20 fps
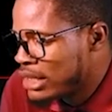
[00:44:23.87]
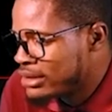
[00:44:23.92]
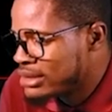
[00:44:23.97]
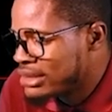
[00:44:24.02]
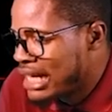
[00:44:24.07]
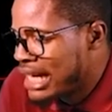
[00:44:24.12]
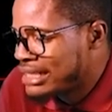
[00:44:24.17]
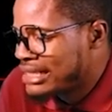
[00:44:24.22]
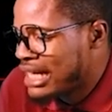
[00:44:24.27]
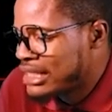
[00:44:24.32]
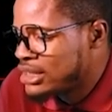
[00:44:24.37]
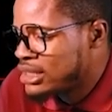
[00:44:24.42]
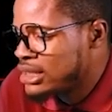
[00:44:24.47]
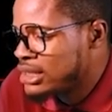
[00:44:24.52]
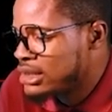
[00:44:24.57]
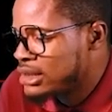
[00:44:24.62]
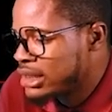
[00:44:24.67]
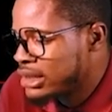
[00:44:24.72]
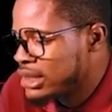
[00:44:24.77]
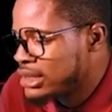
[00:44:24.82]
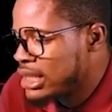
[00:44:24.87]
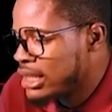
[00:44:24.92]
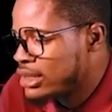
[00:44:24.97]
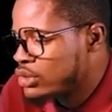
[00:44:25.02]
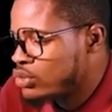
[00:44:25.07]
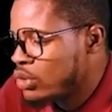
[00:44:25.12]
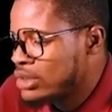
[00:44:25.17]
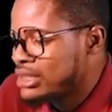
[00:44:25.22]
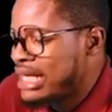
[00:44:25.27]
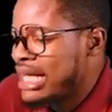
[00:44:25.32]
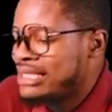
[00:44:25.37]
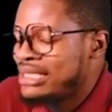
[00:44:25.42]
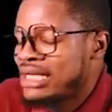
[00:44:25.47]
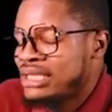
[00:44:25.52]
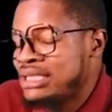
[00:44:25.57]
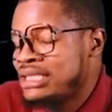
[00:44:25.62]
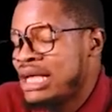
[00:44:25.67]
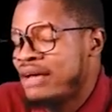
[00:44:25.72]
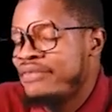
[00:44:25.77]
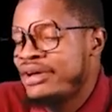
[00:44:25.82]
there is attaché. 3, there is what?
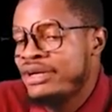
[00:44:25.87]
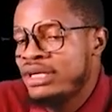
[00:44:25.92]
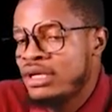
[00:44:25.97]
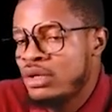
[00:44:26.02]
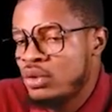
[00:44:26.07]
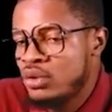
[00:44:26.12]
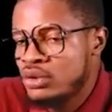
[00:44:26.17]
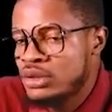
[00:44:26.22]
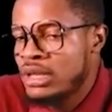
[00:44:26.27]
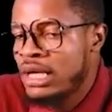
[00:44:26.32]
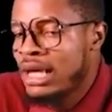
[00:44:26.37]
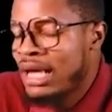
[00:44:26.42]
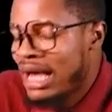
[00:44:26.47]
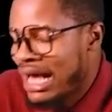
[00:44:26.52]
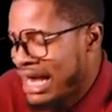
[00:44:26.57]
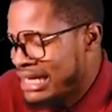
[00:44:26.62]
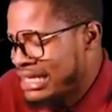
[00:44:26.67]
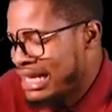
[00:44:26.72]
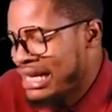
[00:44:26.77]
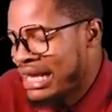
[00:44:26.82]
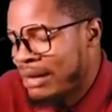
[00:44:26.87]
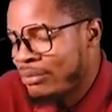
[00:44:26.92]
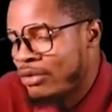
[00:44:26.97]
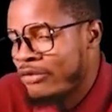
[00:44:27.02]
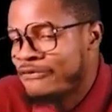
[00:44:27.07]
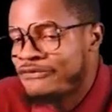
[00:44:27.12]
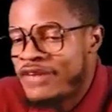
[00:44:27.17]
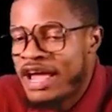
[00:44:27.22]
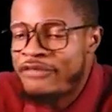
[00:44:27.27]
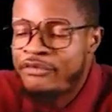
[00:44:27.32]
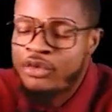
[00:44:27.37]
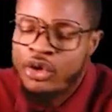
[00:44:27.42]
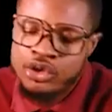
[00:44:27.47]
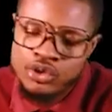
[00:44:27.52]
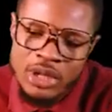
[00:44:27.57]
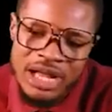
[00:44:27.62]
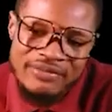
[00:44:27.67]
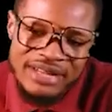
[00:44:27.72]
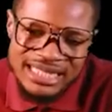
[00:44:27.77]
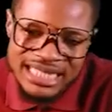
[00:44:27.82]
Attaché. They are very close. And then carbon 5, we
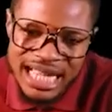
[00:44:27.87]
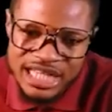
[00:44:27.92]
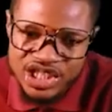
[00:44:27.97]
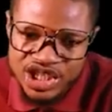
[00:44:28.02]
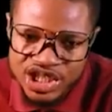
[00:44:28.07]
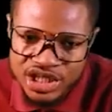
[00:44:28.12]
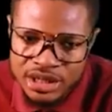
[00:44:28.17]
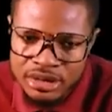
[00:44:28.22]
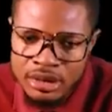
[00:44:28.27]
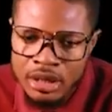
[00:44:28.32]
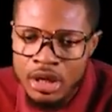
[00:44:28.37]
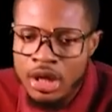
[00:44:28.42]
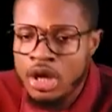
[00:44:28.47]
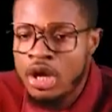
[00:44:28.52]
also have attaché.